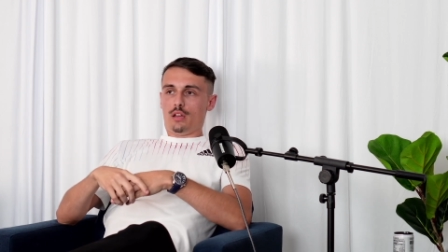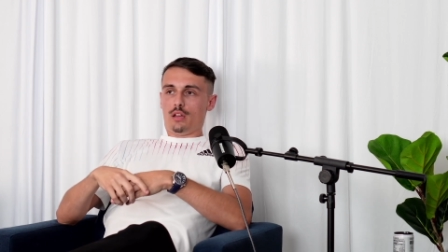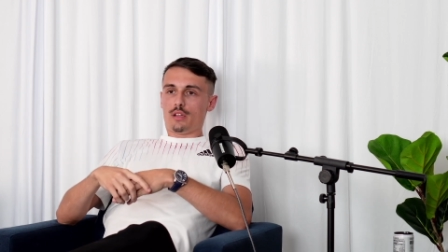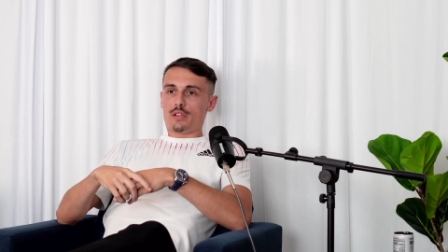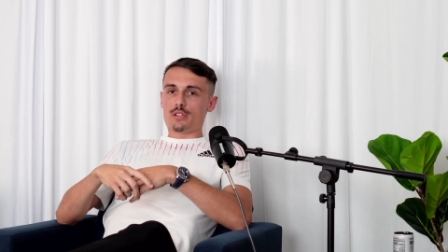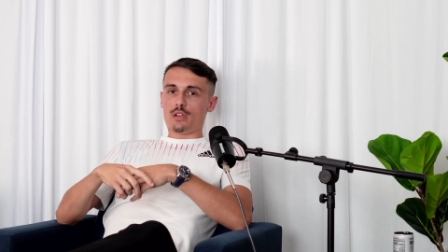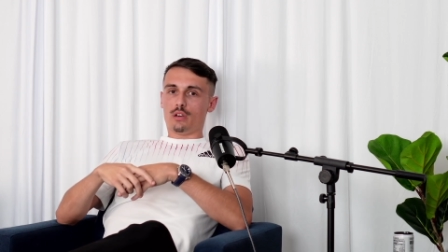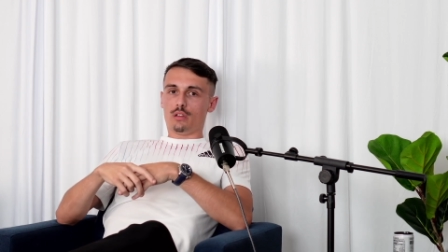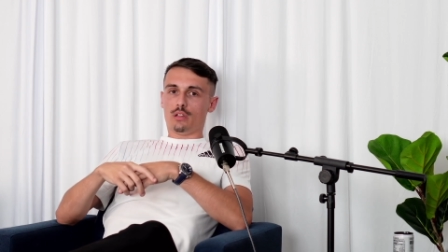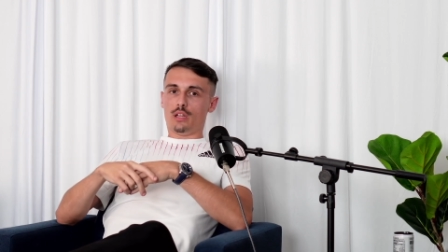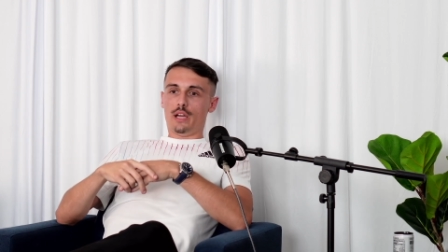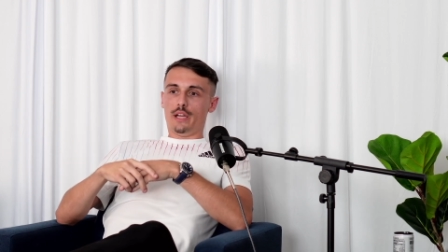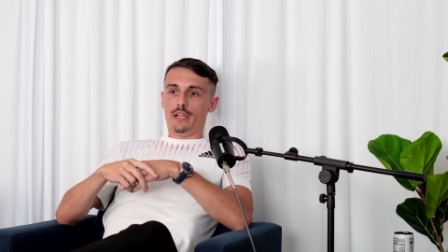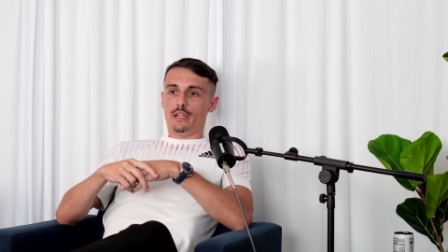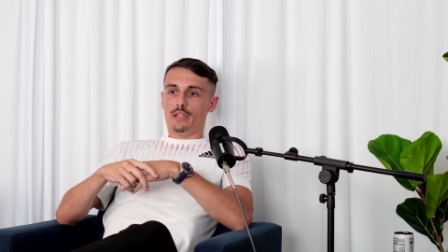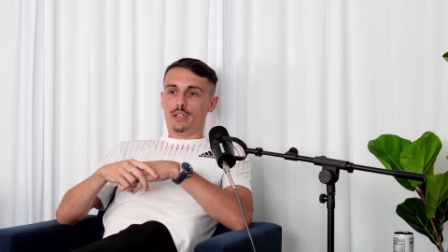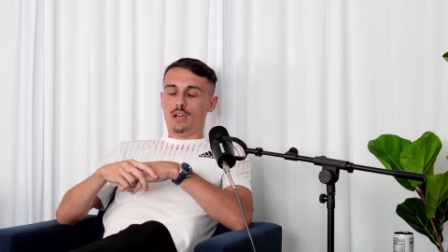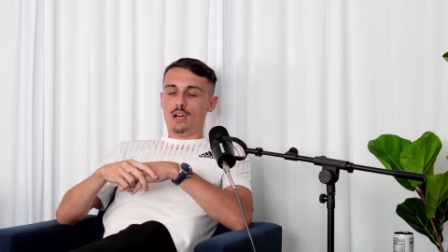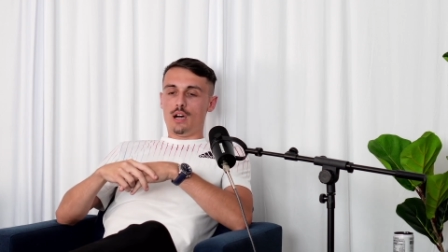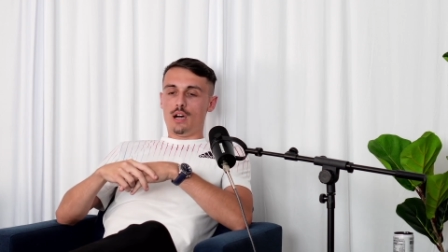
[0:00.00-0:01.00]
So
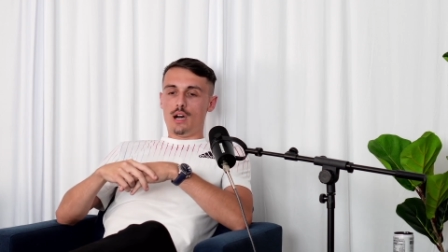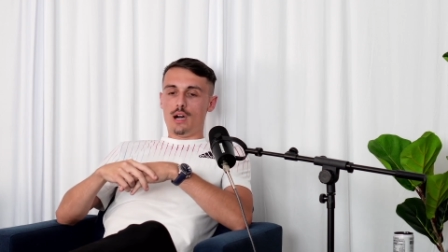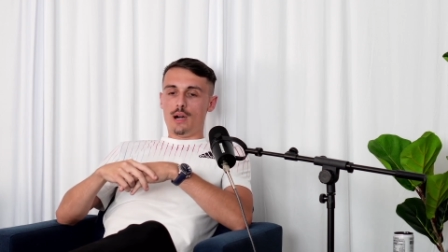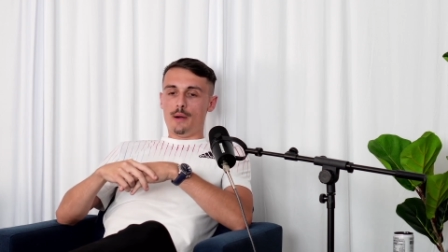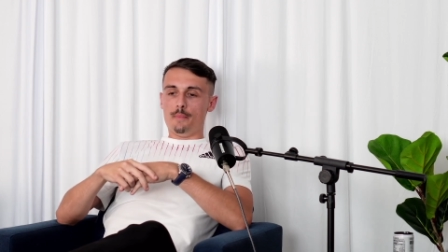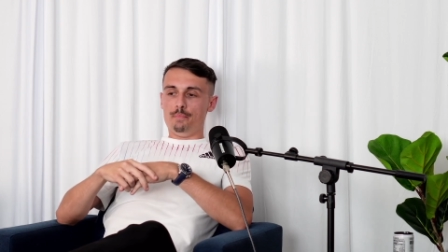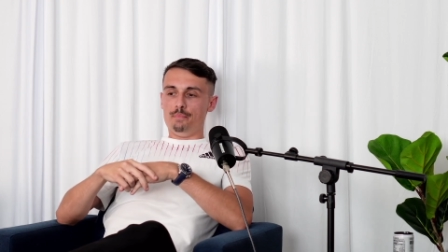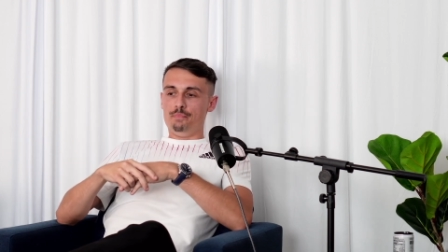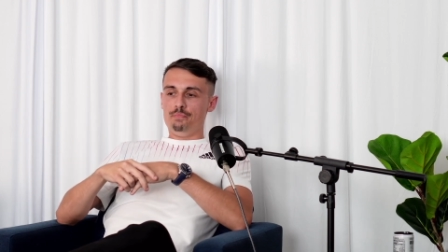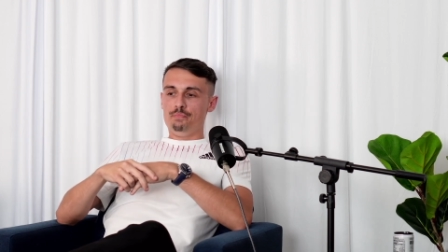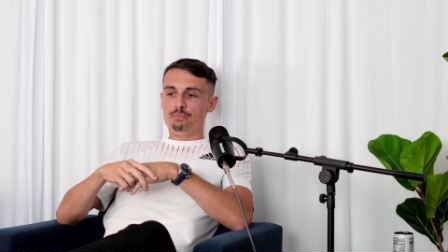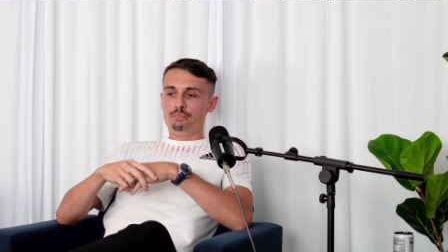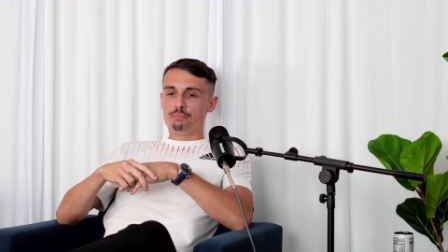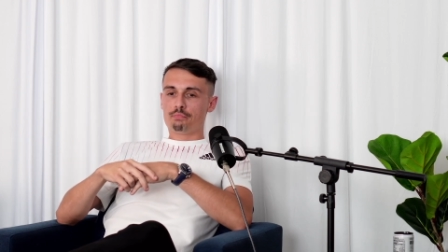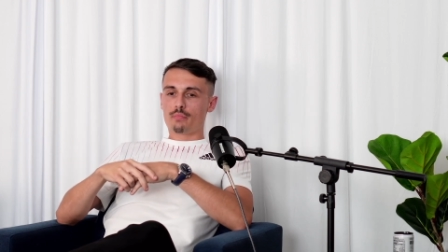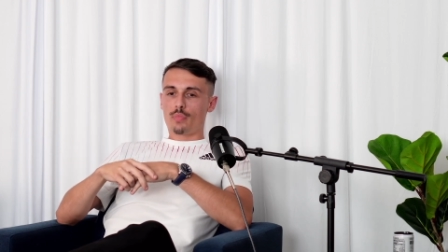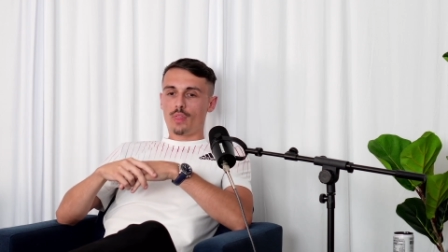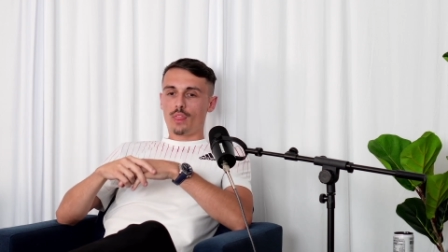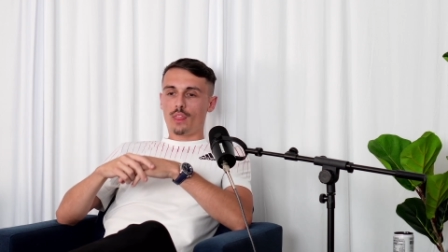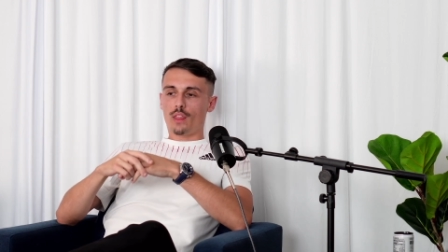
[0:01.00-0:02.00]
like,
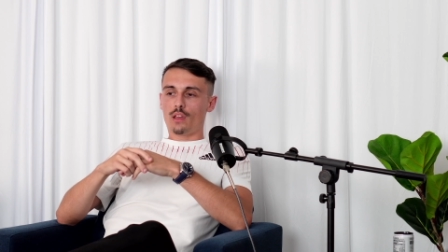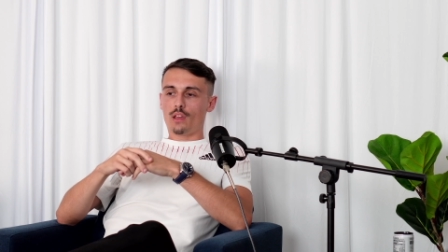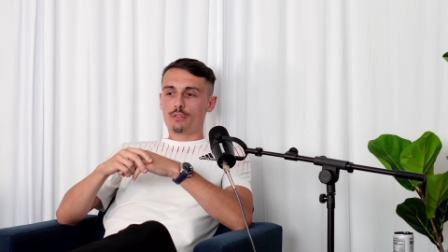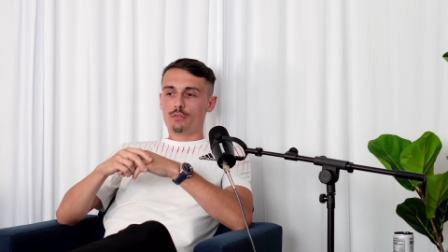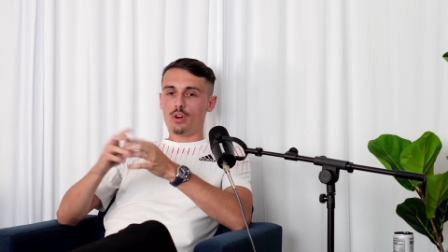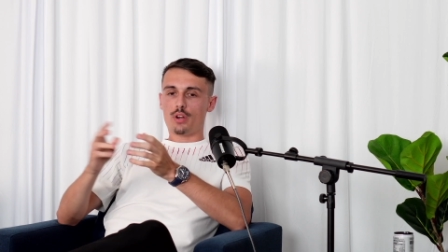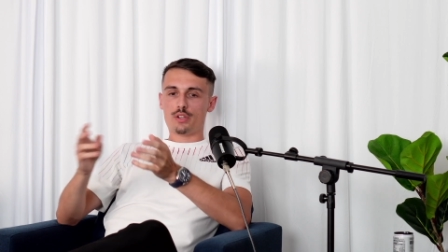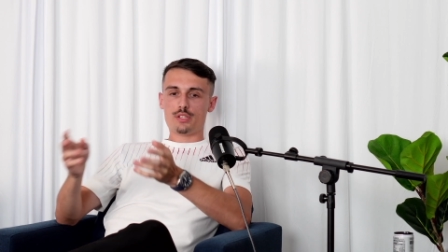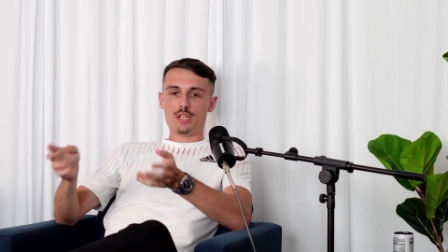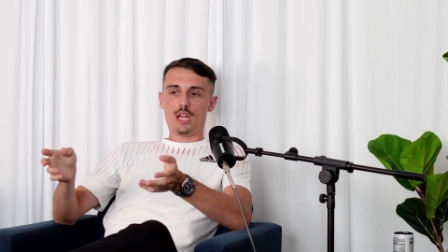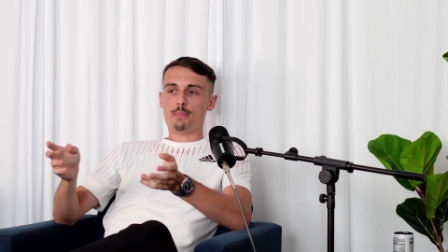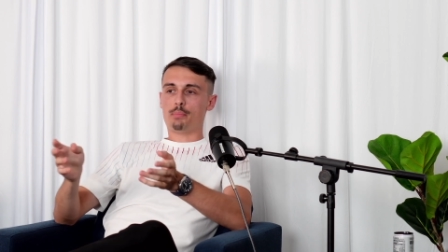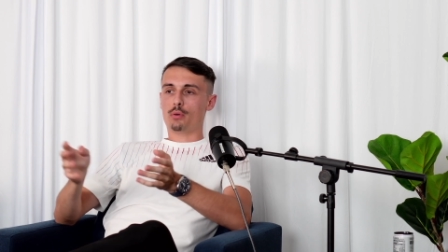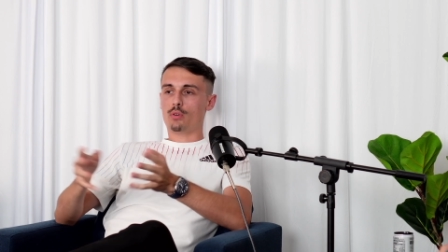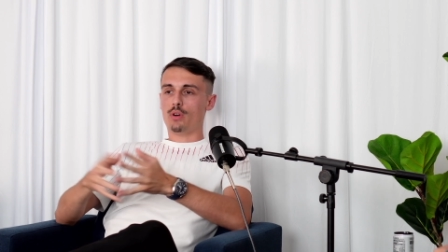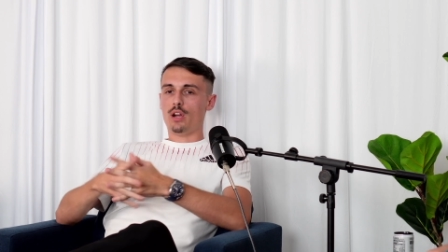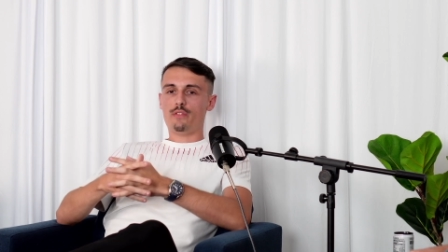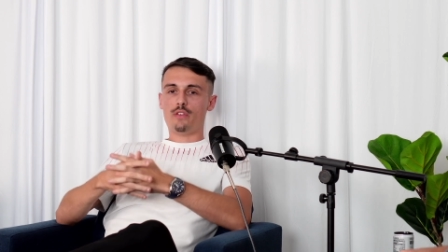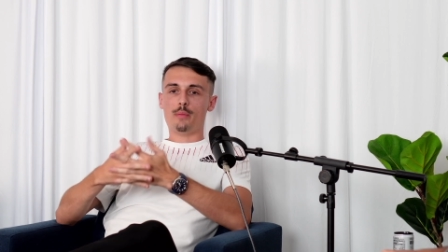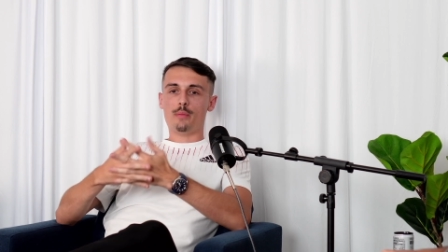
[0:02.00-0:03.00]
for example,
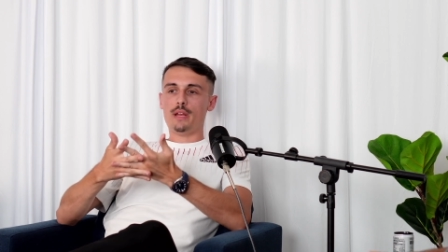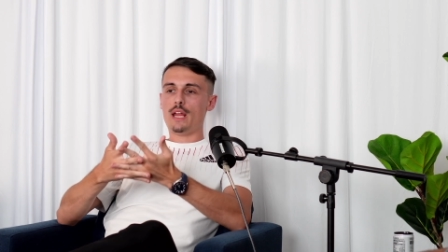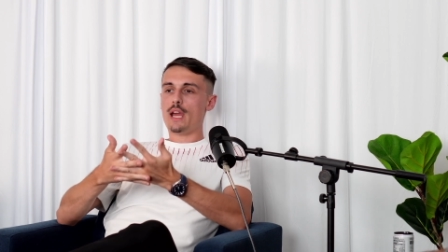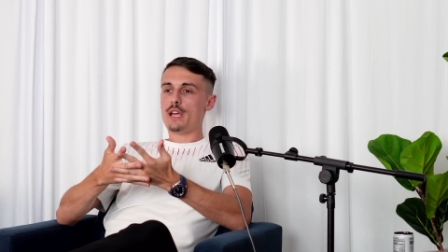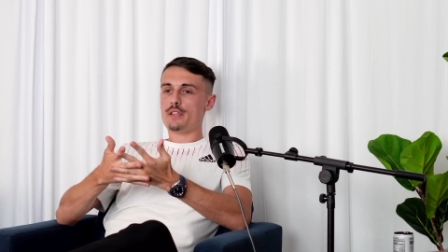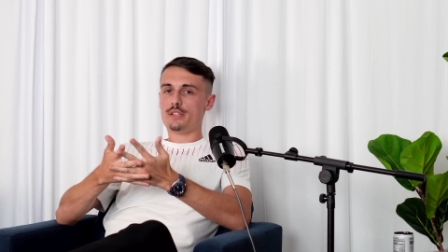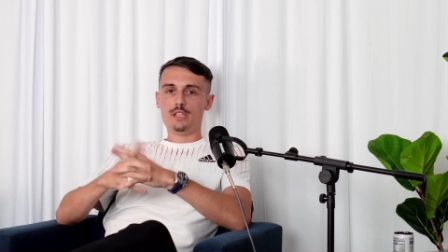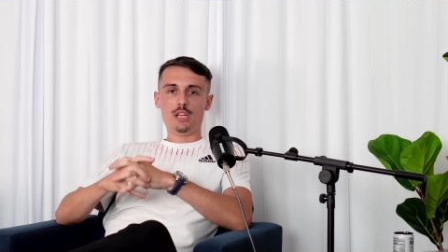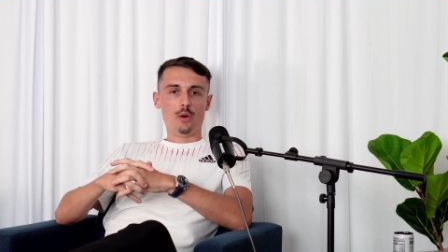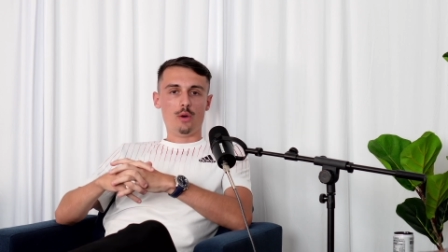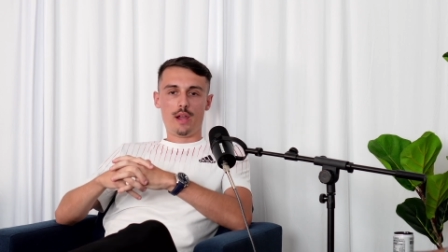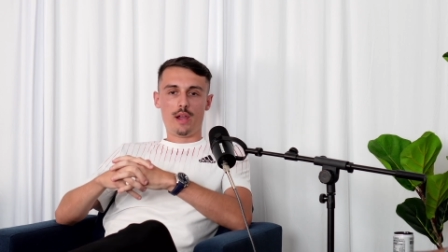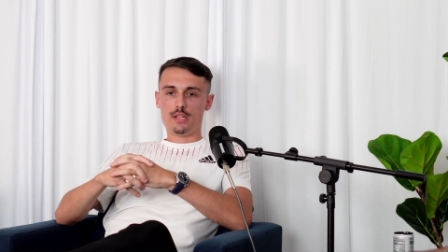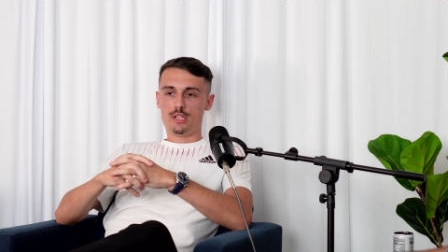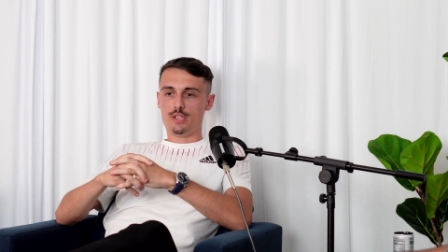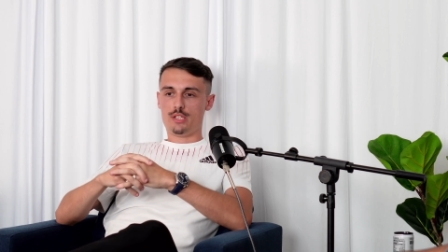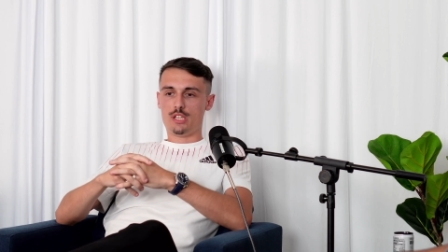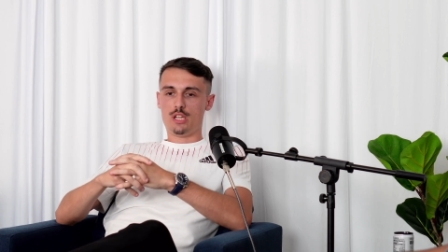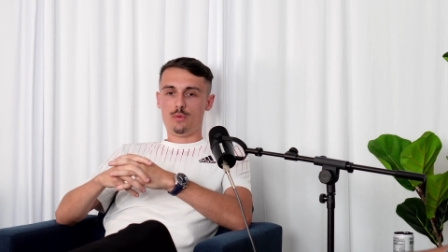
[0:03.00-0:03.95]
right, if I'm an SEO agency,